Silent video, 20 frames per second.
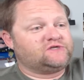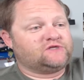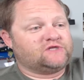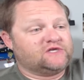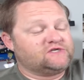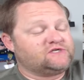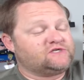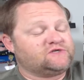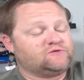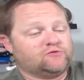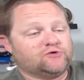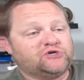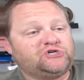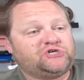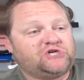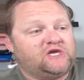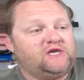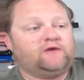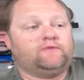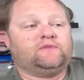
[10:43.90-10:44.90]
this
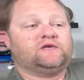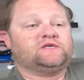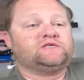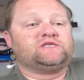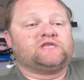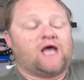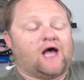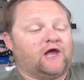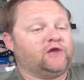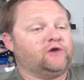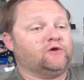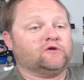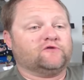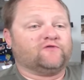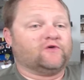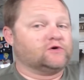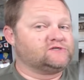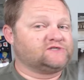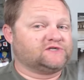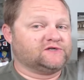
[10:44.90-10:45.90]
regime is not
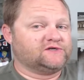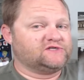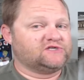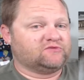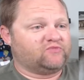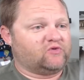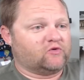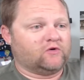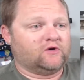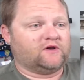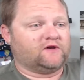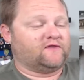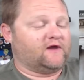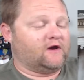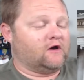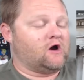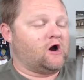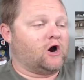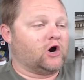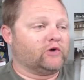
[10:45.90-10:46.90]
universally supported.
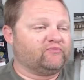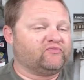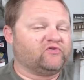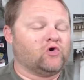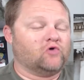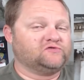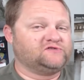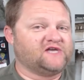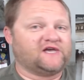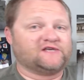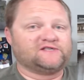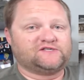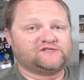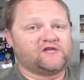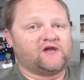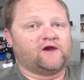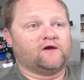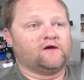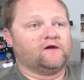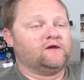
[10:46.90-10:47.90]
There are protests
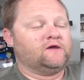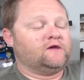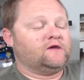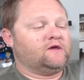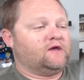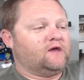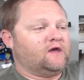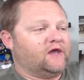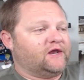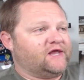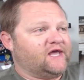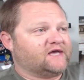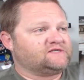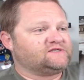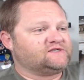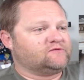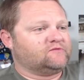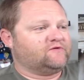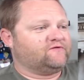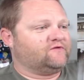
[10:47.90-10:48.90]
there. And yes,
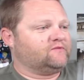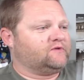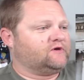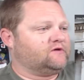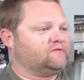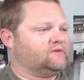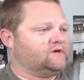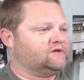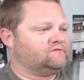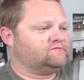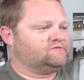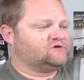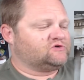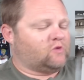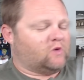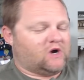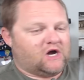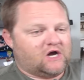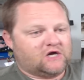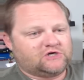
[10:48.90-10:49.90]
some of them could be
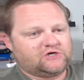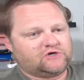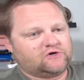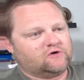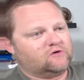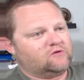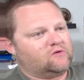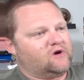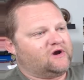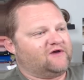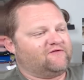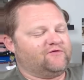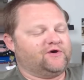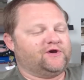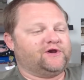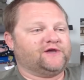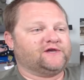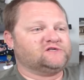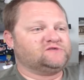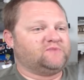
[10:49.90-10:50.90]
squashed or whatever it
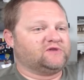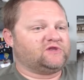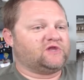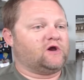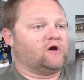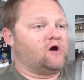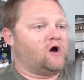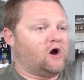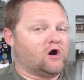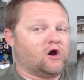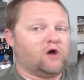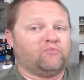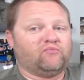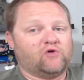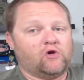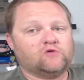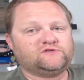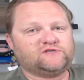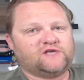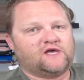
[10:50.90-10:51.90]
is, but there are
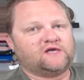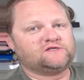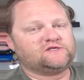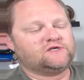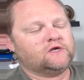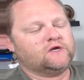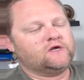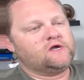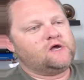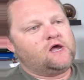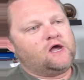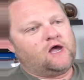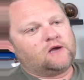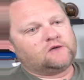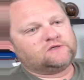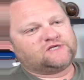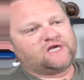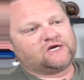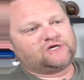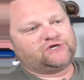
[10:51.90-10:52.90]
protests. Uh,
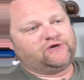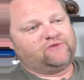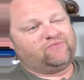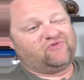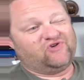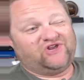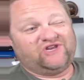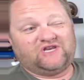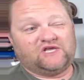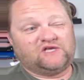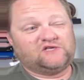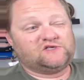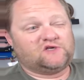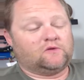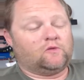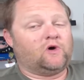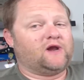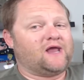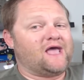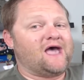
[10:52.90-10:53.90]
there's actually a pretty decent
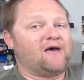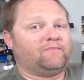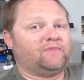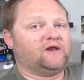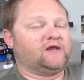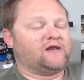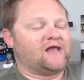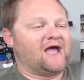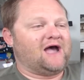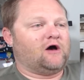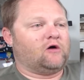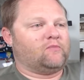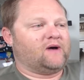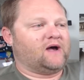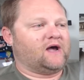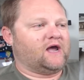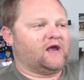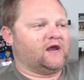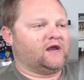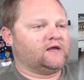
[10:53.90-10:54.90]
one happening now
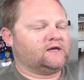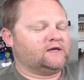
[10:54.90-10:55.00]
by,